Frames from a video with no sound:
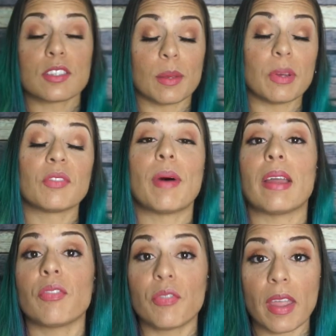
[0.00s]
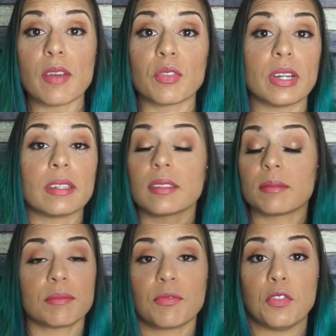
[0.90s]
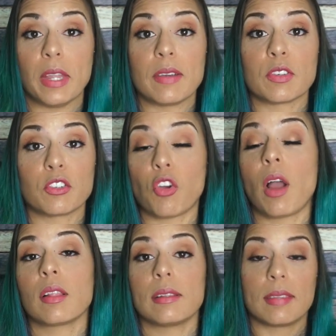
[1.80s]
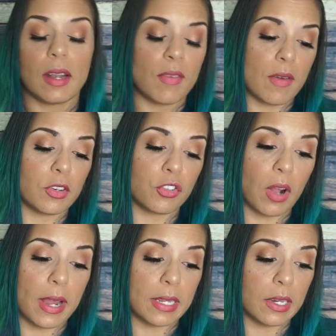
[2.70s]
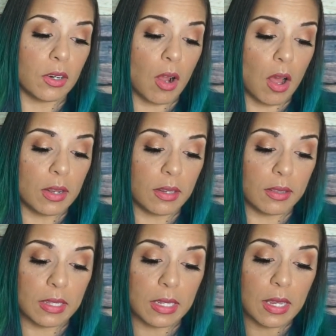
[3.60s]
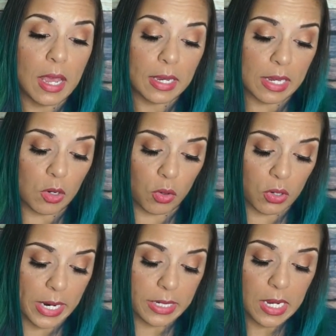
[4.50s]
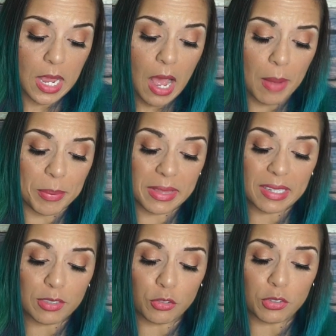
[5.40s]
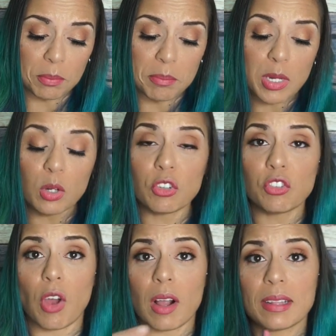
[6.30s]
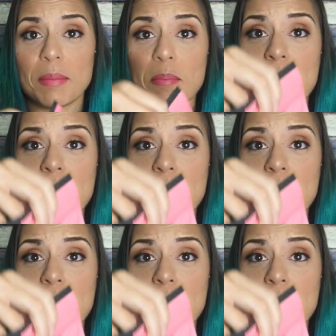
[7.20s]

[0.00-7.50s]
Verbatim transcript: some of my favorite flavored chocolates that I've ever tried here on the Keto Krate. Um, but these are just milk chocolate